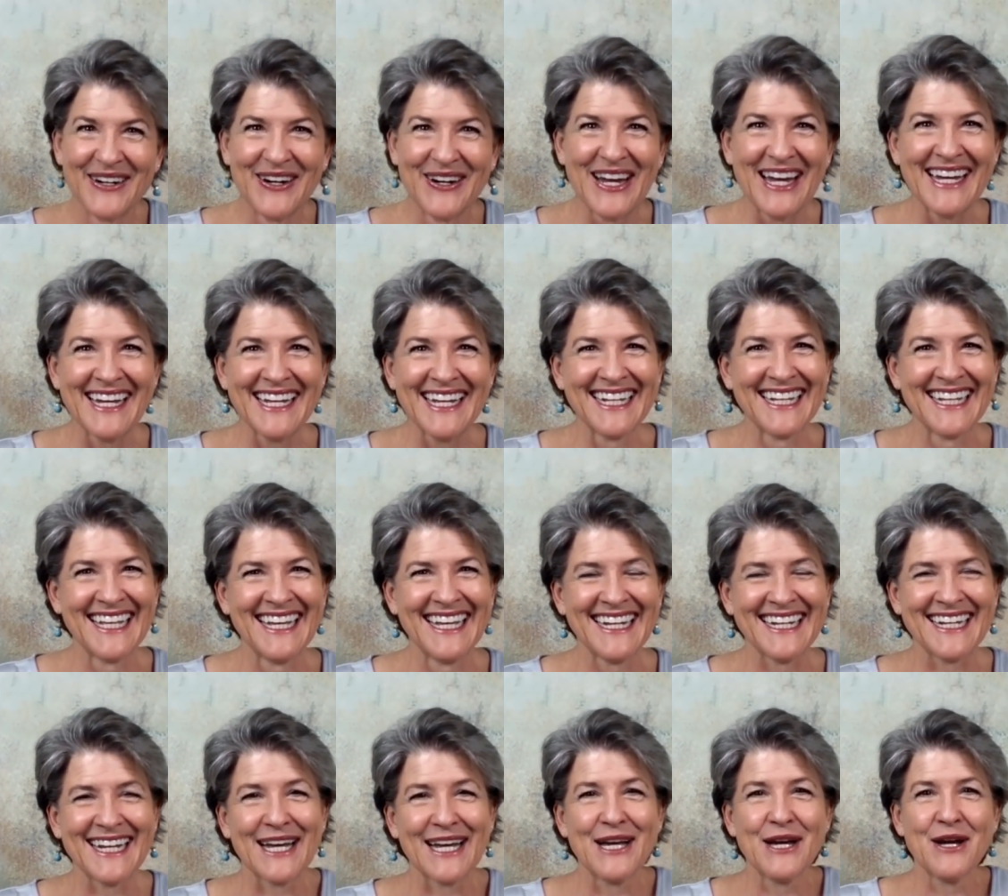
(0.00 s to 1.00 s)
right? Like,
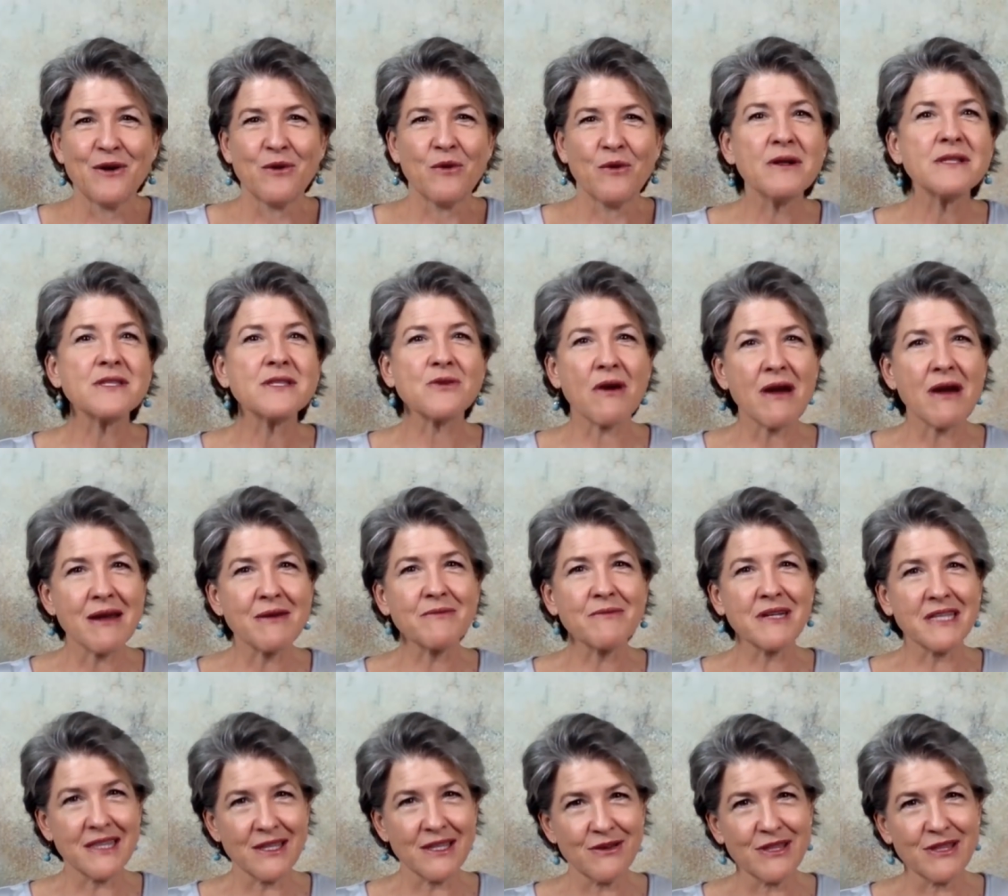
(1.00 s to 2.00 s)
yeah. what's right
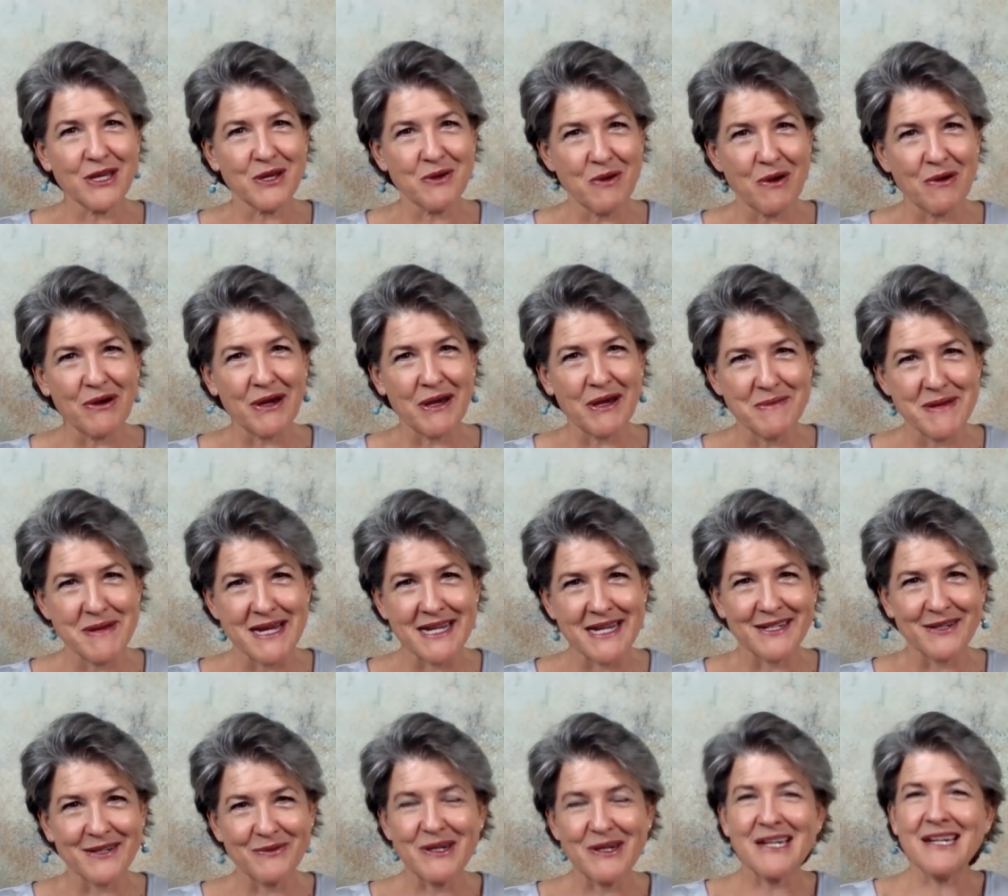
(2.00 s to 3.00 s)
with you that you won't
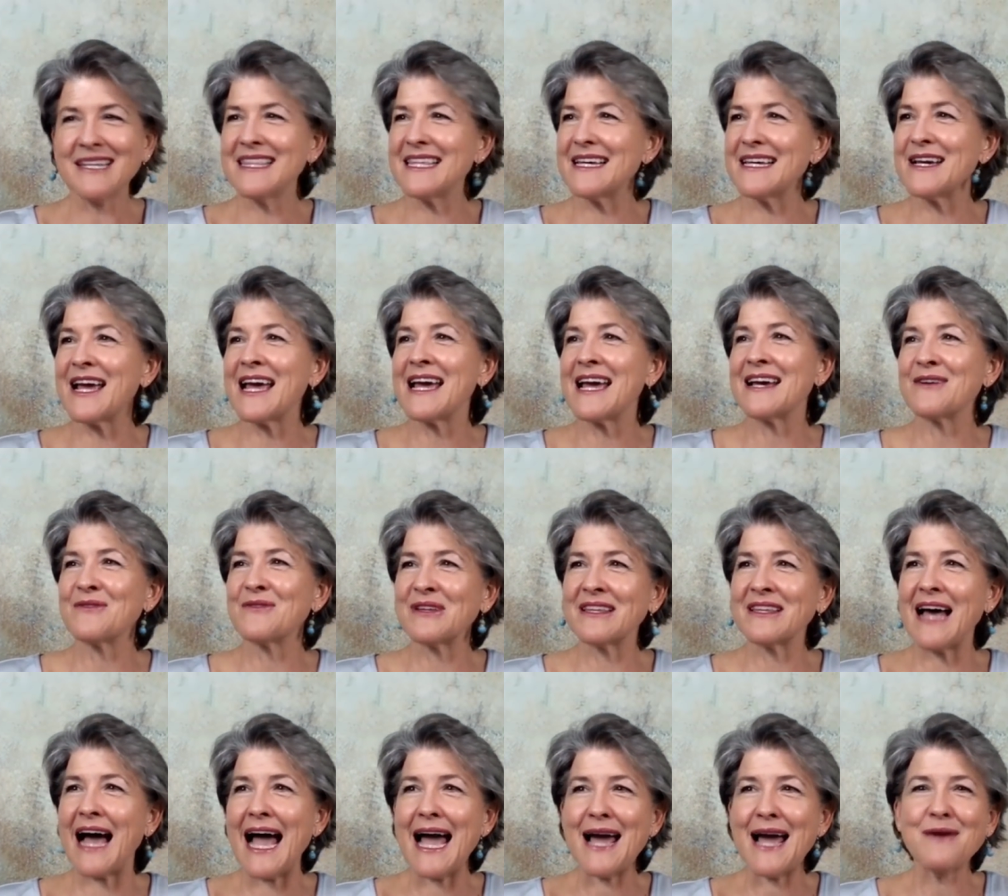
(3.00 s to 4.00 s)
commit? What are the
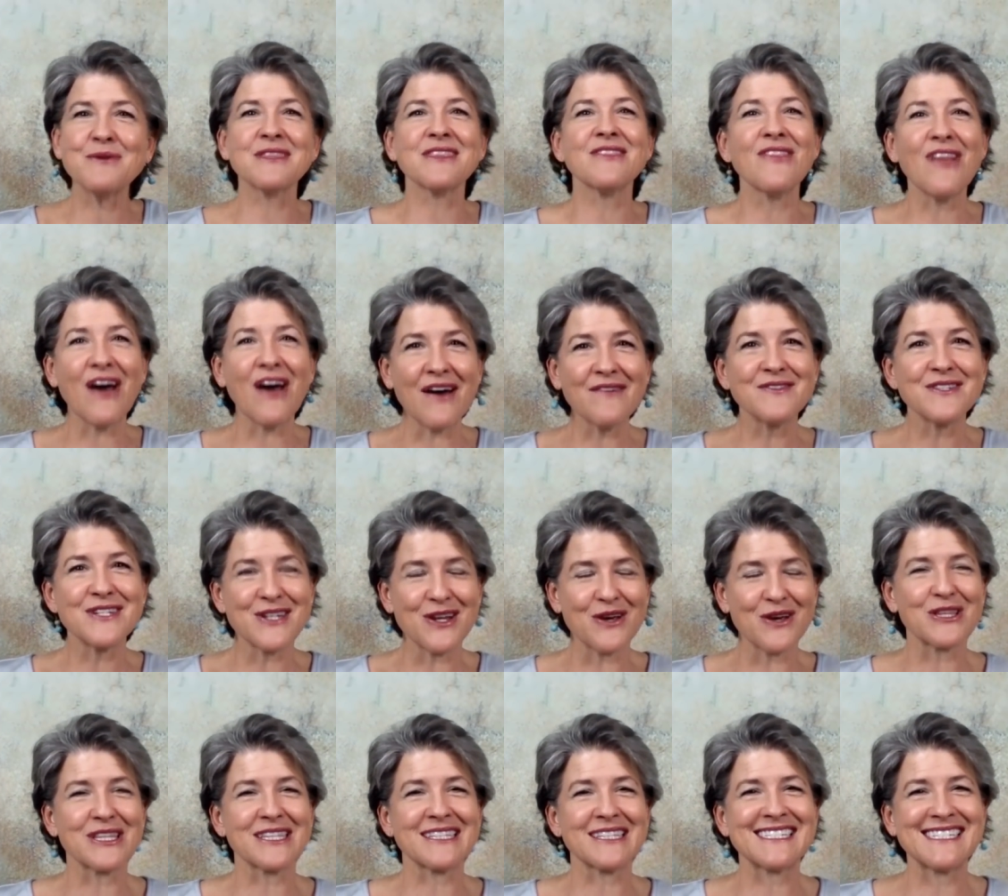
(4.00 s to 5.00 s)
I would love to
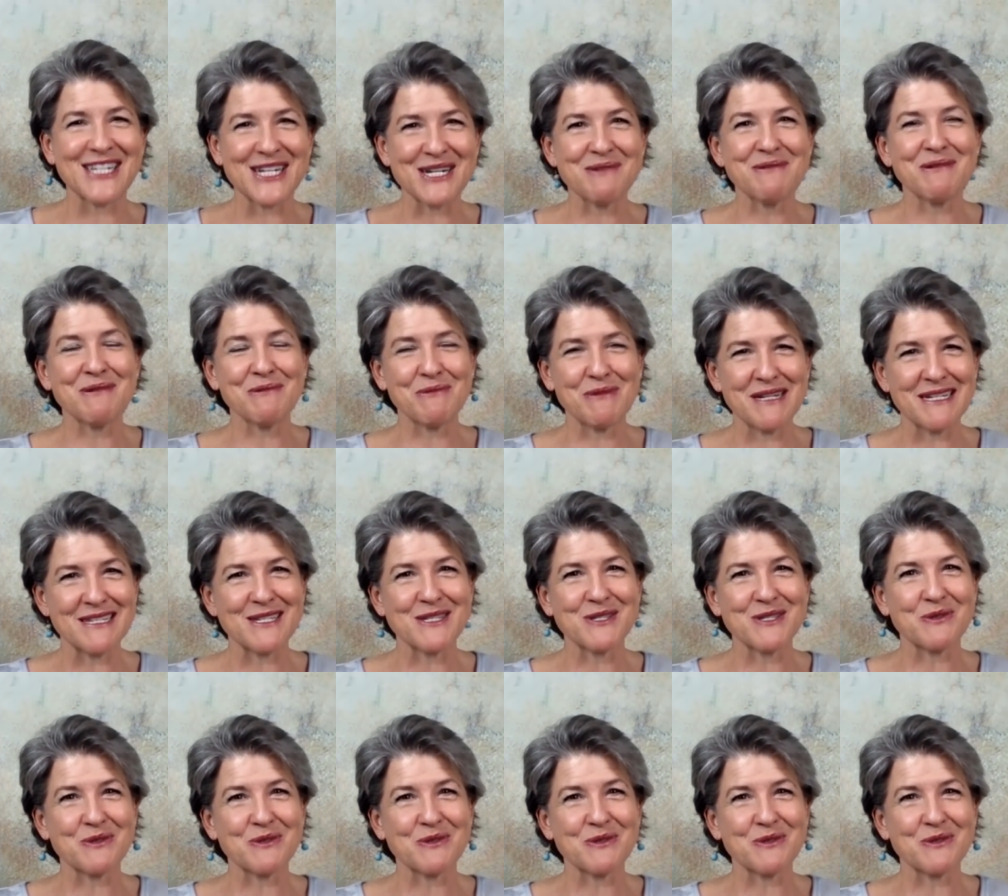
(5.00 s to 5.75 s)
know the legitimate reasons